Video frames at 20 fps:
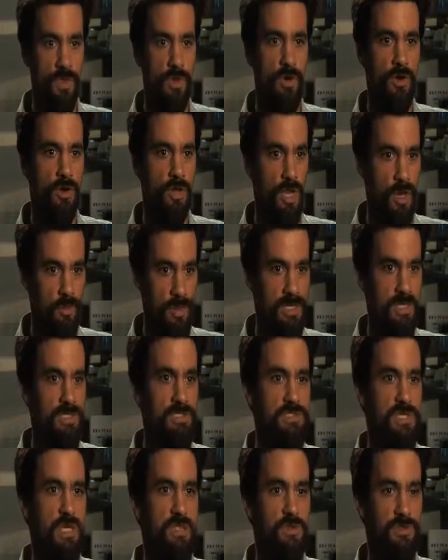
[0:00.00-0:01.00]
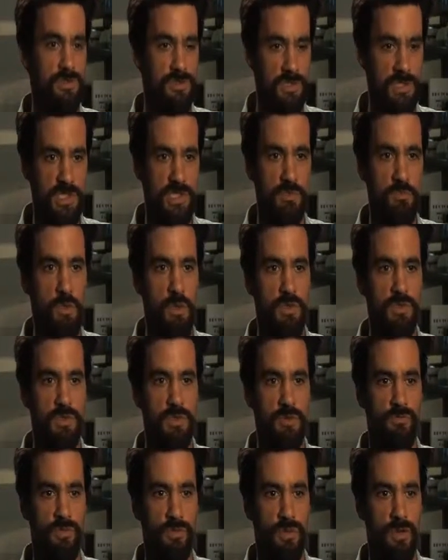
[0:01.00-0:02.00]
are going to be continuously exposed
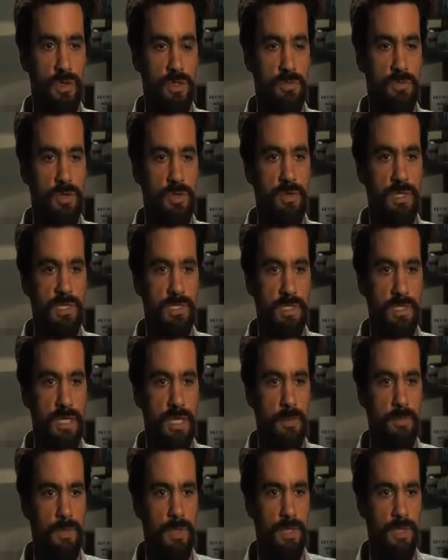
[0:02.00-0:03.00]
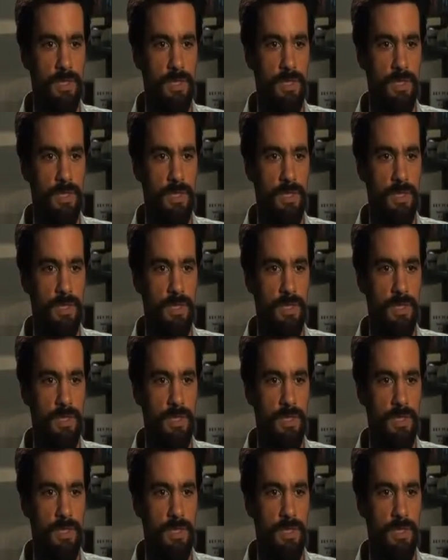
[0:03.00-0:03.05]
over a long period of time.